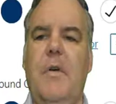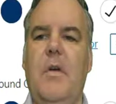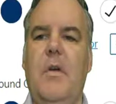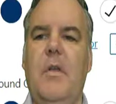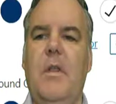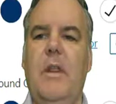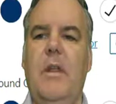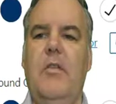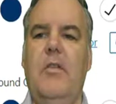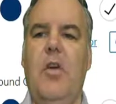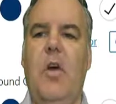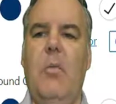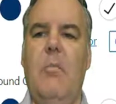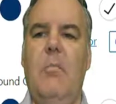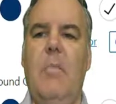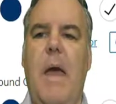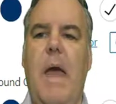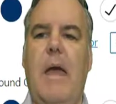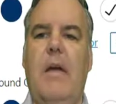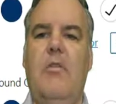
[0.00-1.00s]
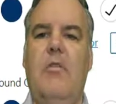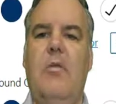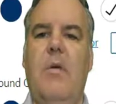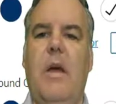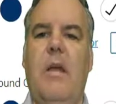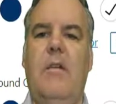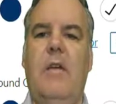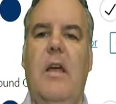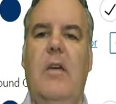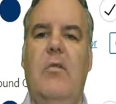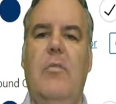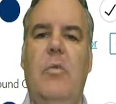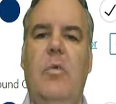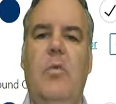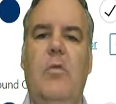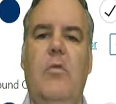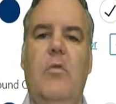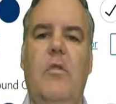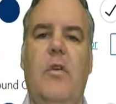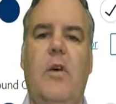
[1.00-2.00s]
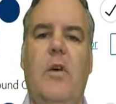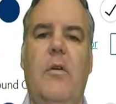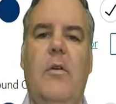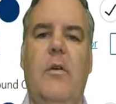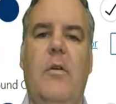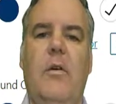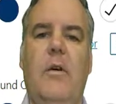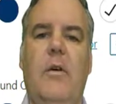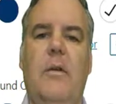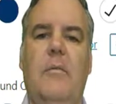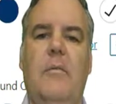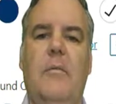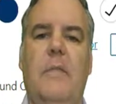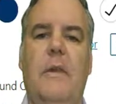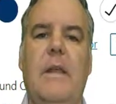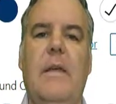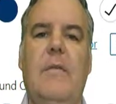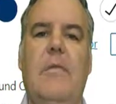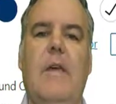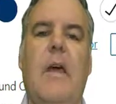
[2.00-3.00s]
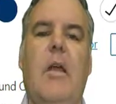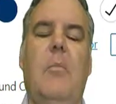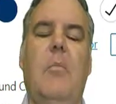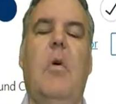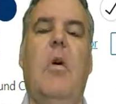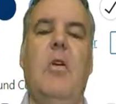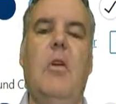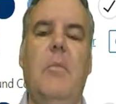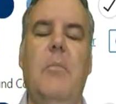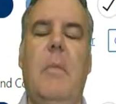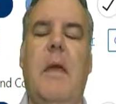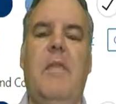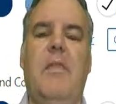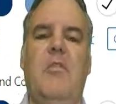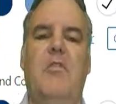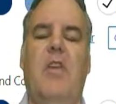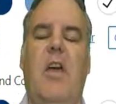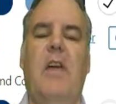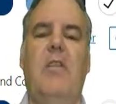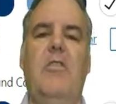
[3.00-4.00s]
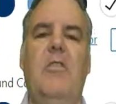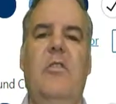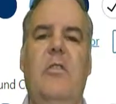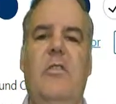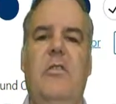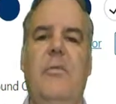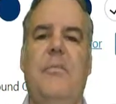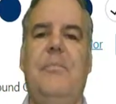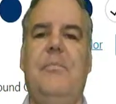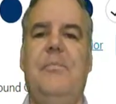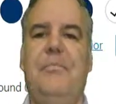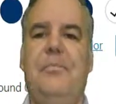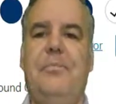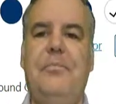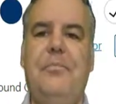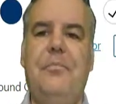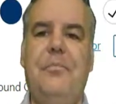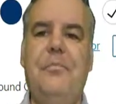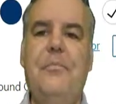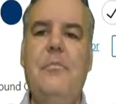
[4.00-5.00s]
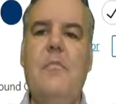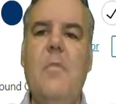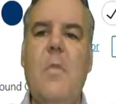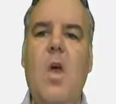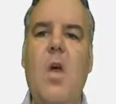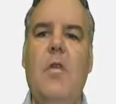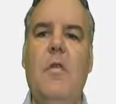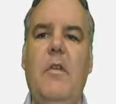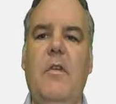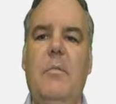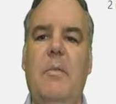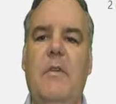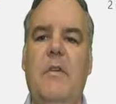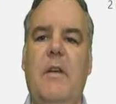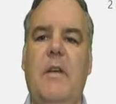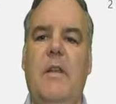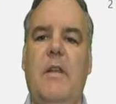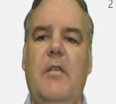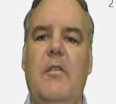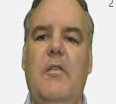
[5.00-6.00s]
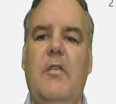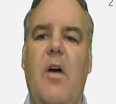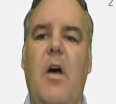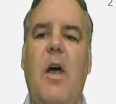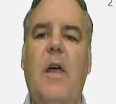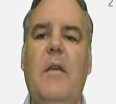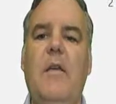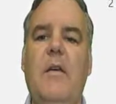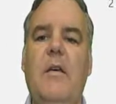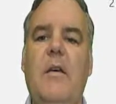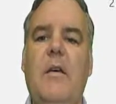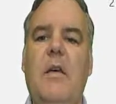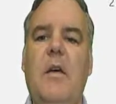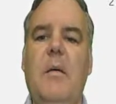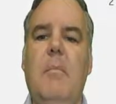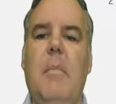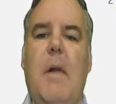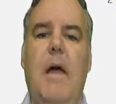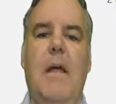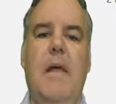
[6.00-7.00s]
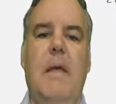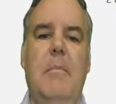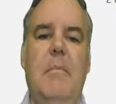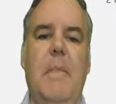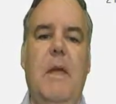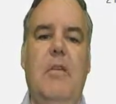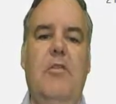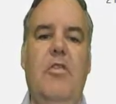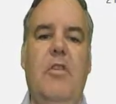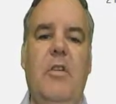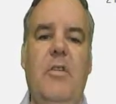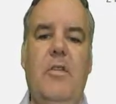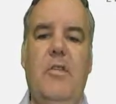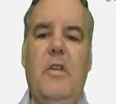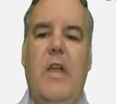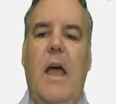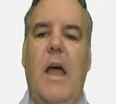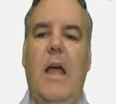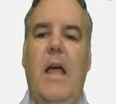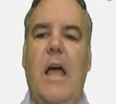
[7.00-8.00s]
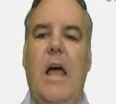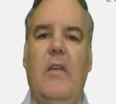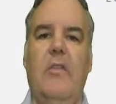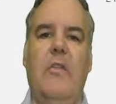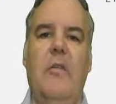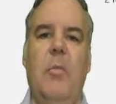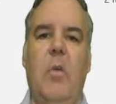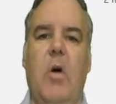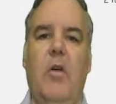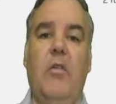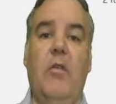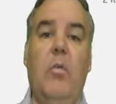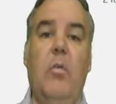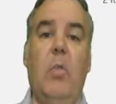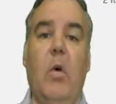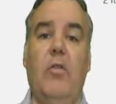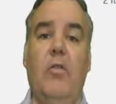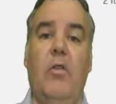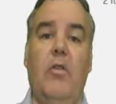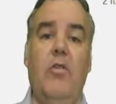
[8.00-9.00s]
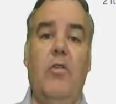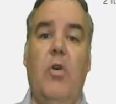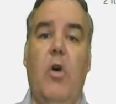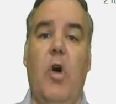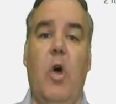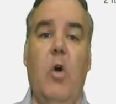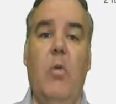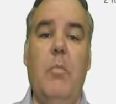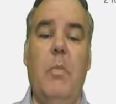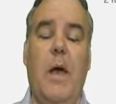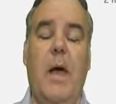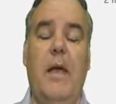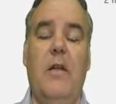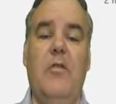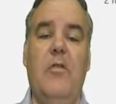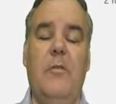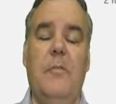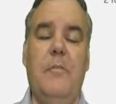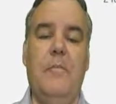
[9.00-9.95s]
Let's go back to our dashboard. So I'm going to leave that. I'm not going to make the changes on this particular site, but it means you can start customizing what's on your home page.